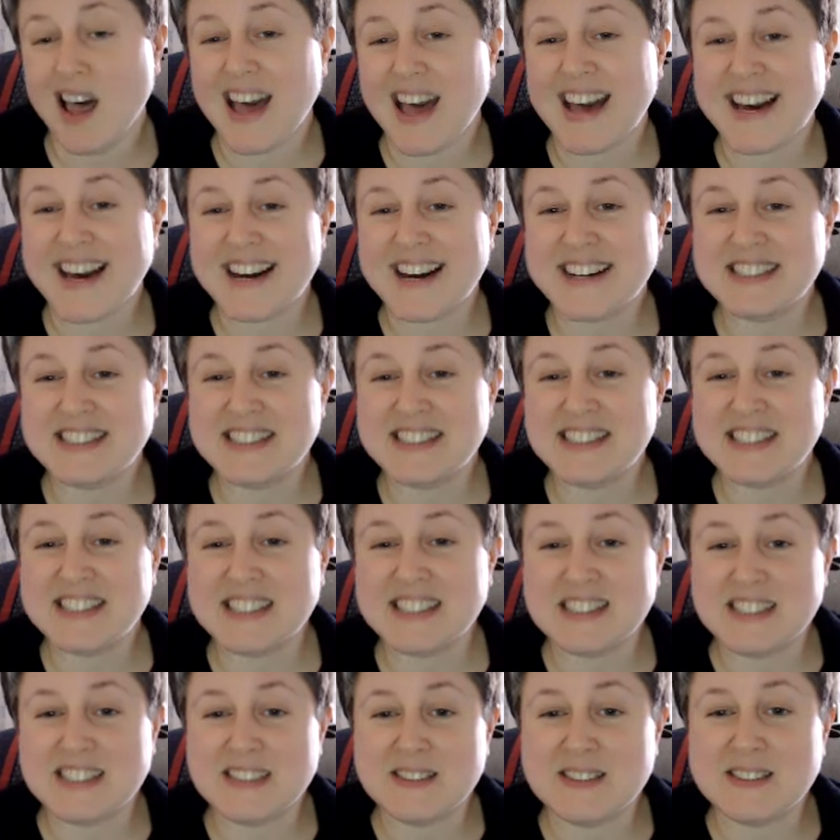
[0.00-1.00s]
and
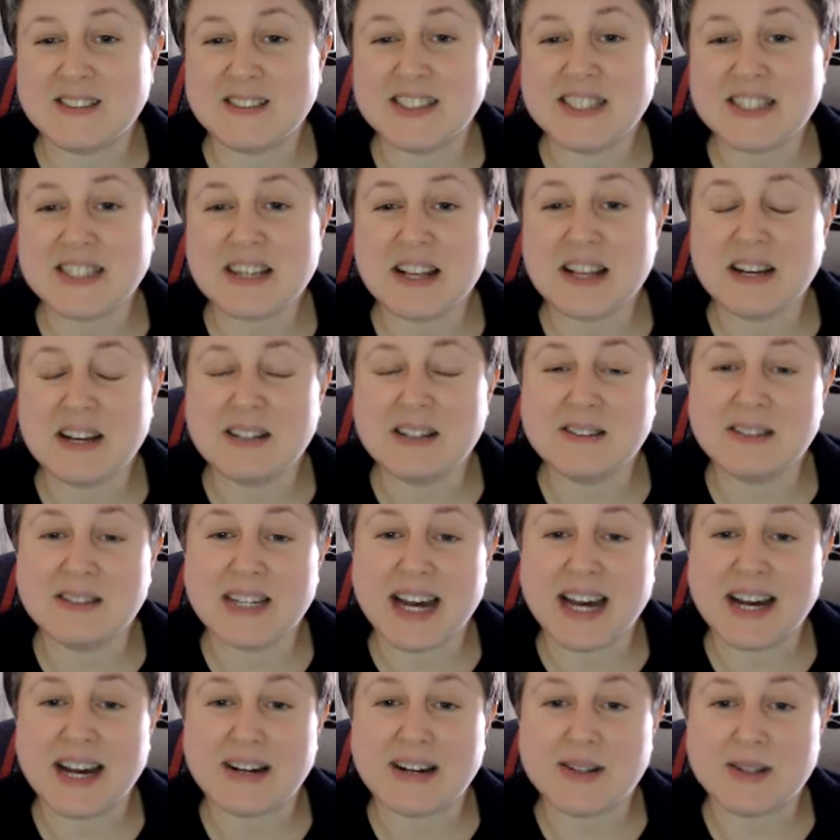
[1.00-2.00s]
to slow
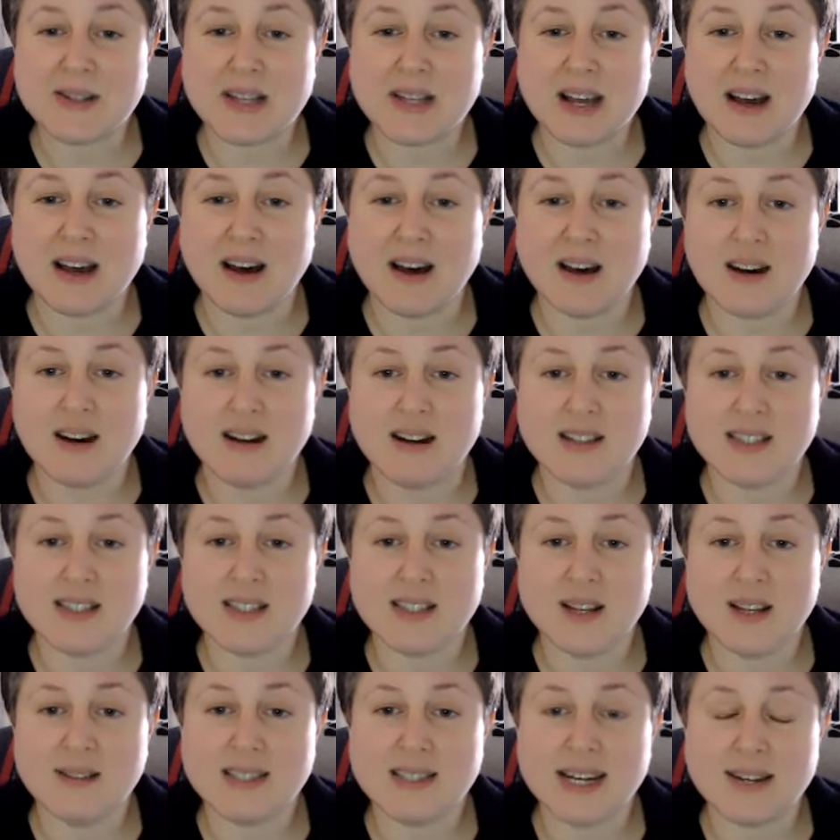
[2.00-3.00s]
down
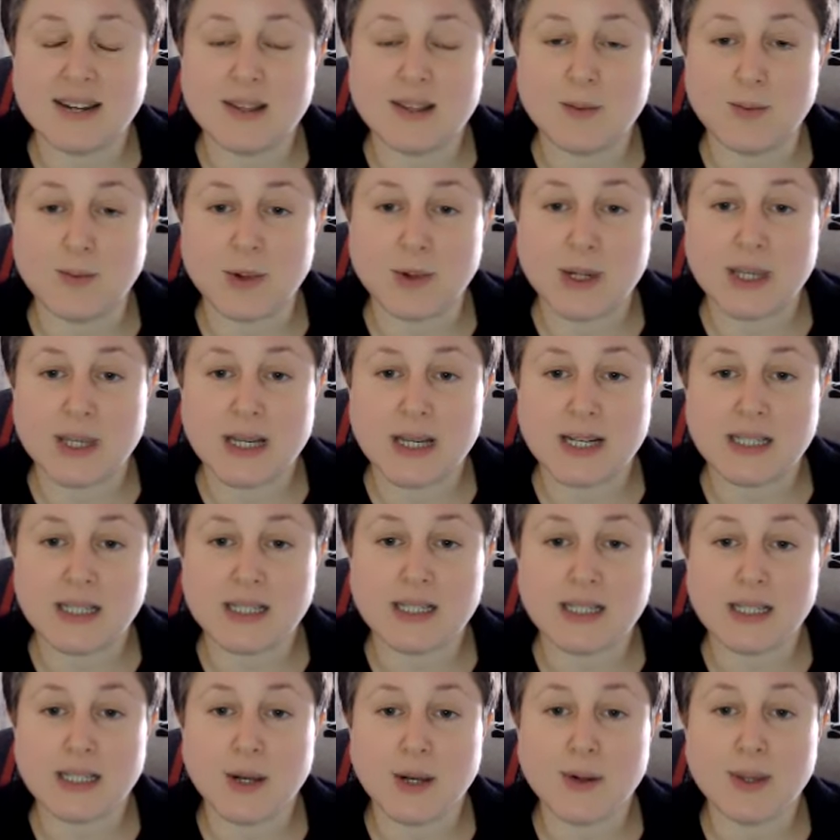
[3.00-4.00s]
the breathing
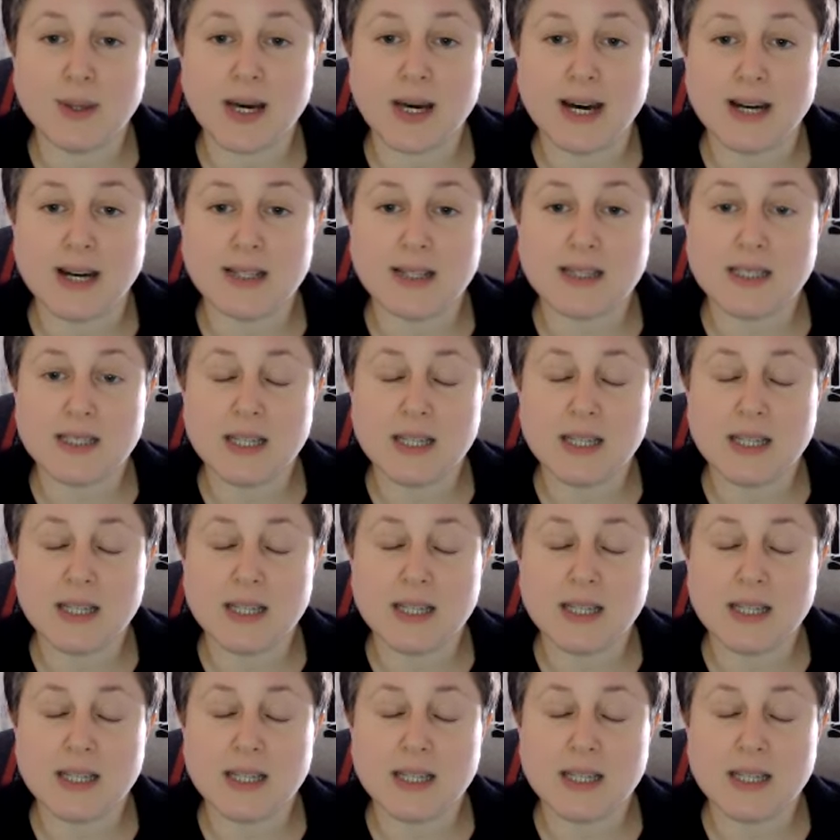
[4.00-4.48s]
so that